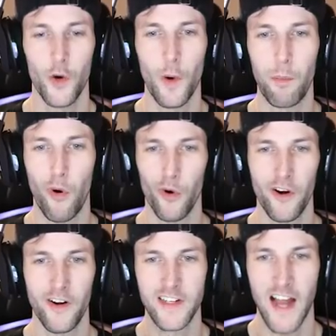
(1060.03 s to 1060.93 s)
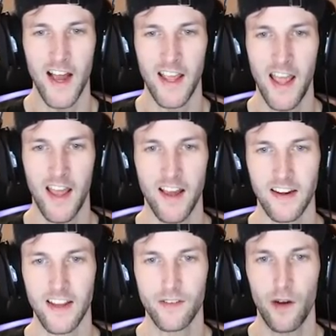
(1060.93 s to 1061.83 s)
Reporter Diane.
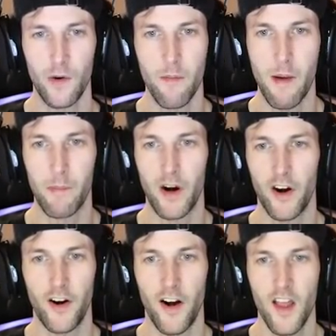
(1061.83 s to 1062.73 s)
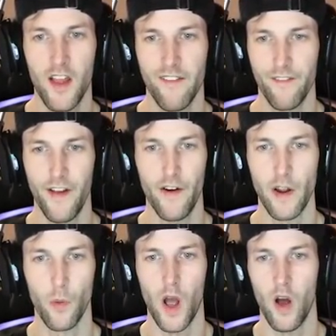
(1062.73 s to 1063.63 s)
Yes, I remember her
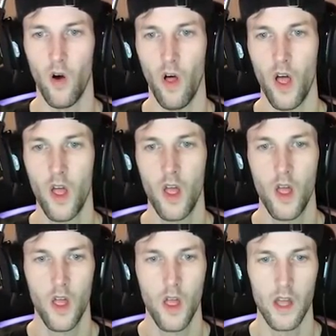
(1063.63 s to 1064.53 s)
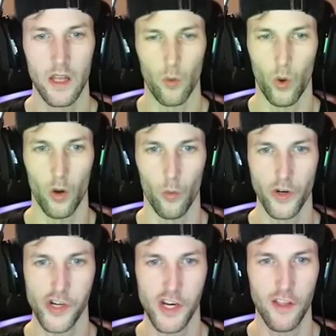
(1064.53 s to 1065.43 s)
very well.
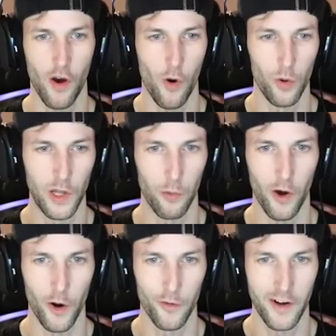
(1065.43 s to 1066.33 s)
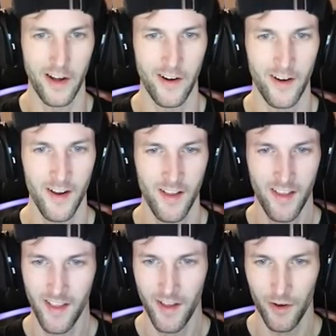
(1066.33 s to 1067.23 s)
Was she the only one over here?
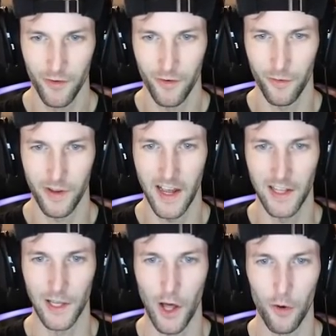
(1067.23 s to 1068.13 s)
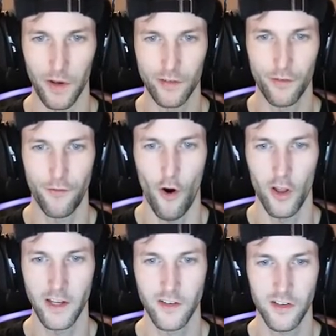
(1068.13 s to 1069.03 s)
We got Lois
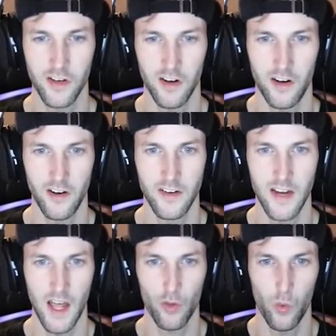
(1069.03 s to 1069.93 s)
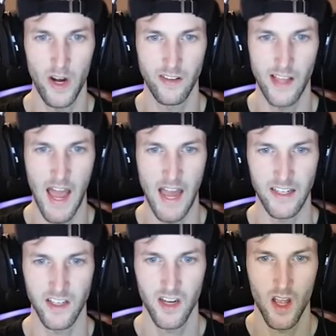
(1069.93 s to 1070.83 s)
falling to her death. What is
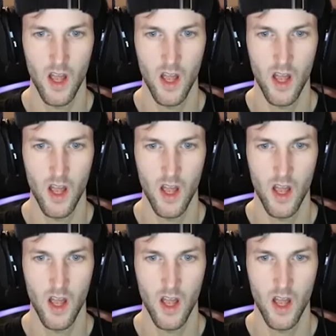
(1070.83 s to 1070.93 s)
that?